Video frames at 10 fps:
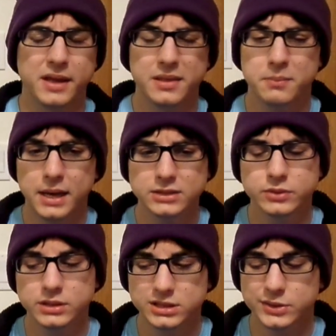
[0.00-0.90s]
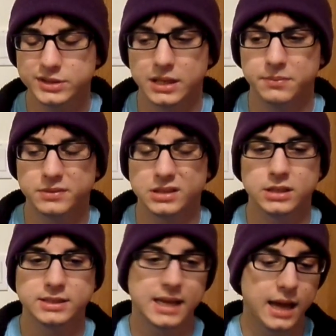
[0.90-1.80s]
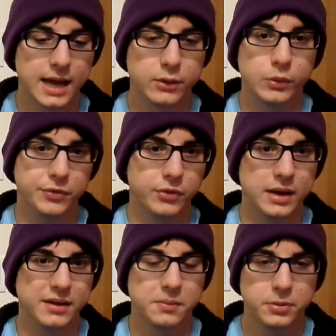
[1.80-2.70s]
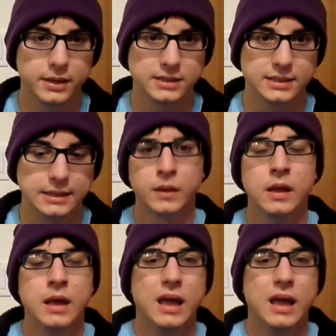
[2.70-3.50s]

and the Madolche shows up to say hi to her friend, the Puddingcess,